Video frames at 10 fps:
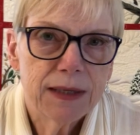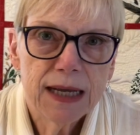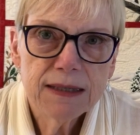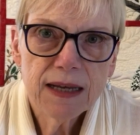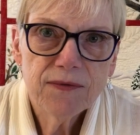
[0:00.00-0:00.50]

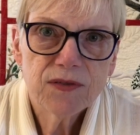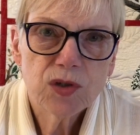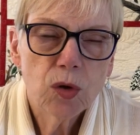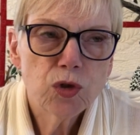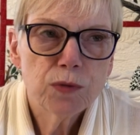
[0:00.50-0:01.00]
As I've
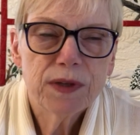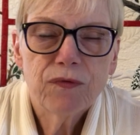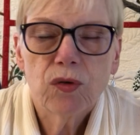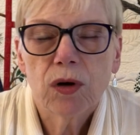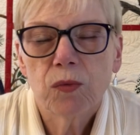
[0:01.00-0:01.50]
told you
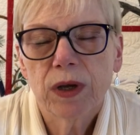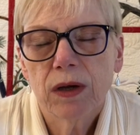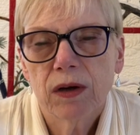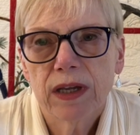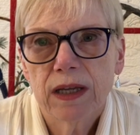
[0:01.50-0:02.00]
before, we
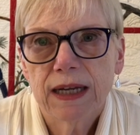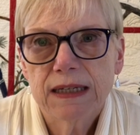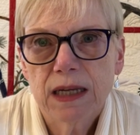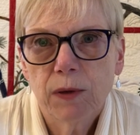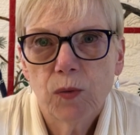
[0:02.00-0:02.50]
are in a
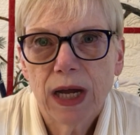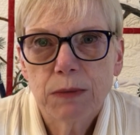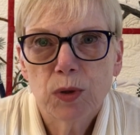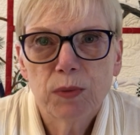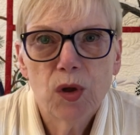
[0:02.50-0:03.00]
double-wide
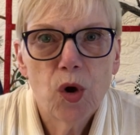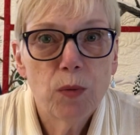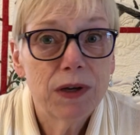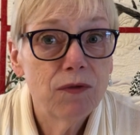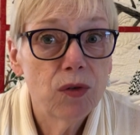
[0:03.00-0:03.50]
mobile home
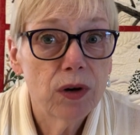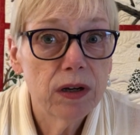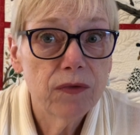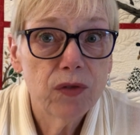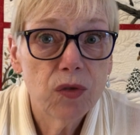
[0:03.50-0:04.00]
in
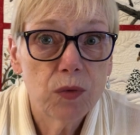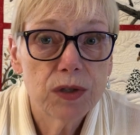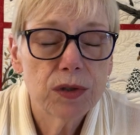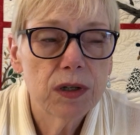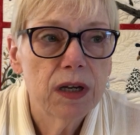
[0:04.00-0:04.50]
Florida for the
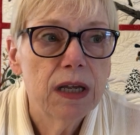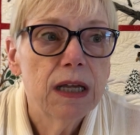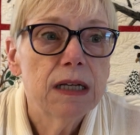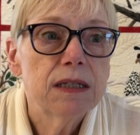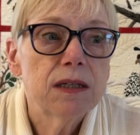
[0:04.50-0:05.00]
winter,
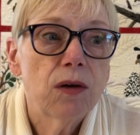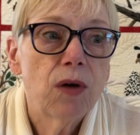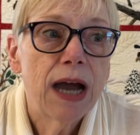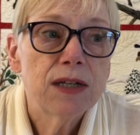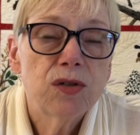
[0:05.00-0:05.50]
so
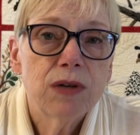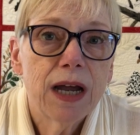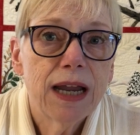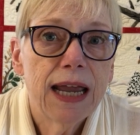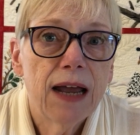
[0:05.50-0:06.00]
I do
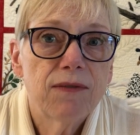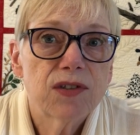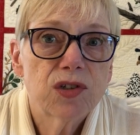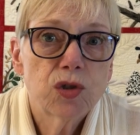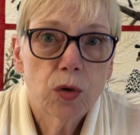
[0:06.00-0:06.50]
not have
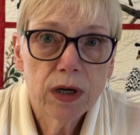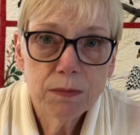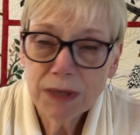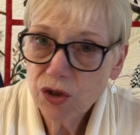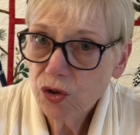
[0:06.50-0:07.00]

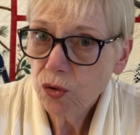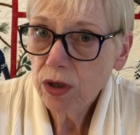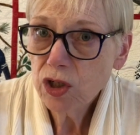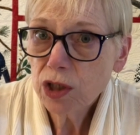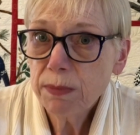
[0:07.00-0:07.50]
much
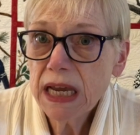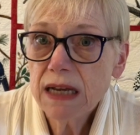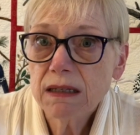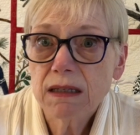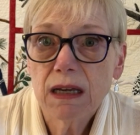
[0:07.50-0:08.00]
storage
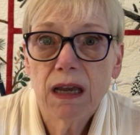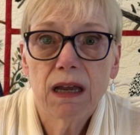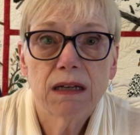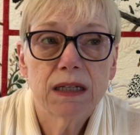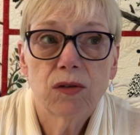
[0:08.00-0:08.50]
space,
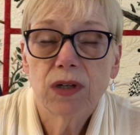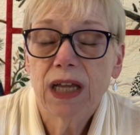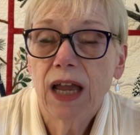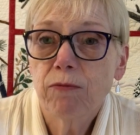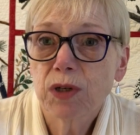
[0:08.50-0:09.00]
and I don't
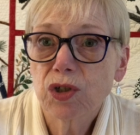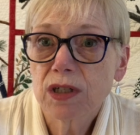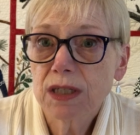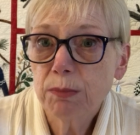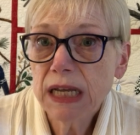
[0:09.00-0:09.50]
have much
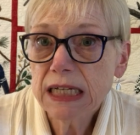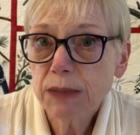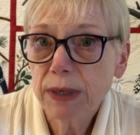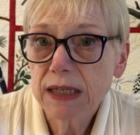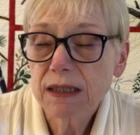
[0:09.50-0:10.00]
display
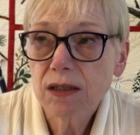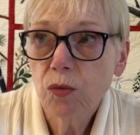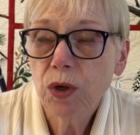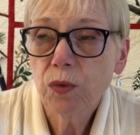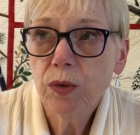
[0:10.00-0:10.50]
space. So
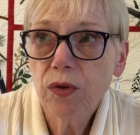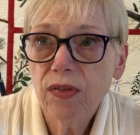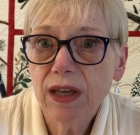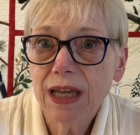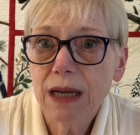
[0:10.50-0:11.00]
when we were
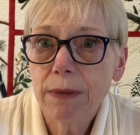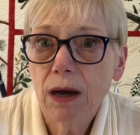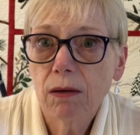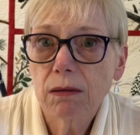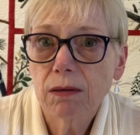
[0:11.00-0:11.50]
thinking
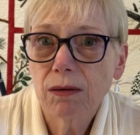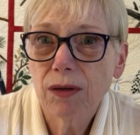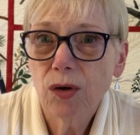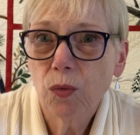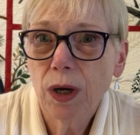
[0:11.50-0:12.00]
about,
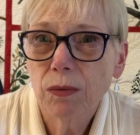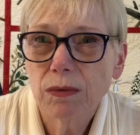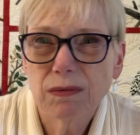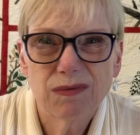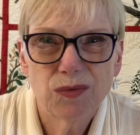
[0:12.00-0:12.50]
you know, what
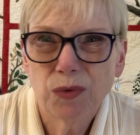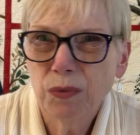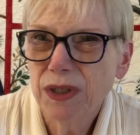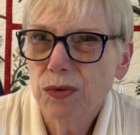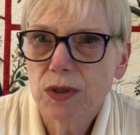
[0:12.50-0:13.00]
would
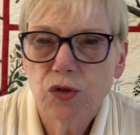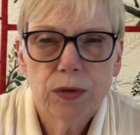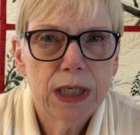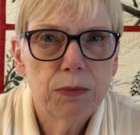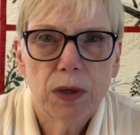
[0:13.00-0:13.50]
we do a
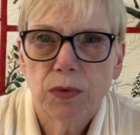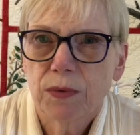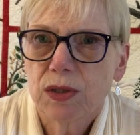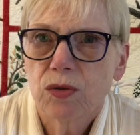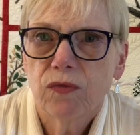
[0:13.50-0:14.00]
tree, what would
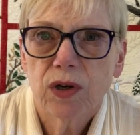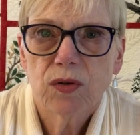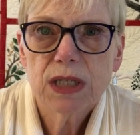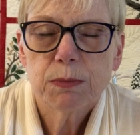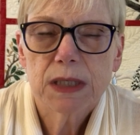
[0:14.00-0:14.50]
we do for
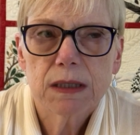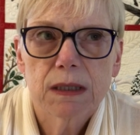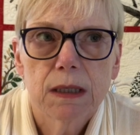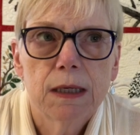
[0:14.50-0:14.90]
Christmas,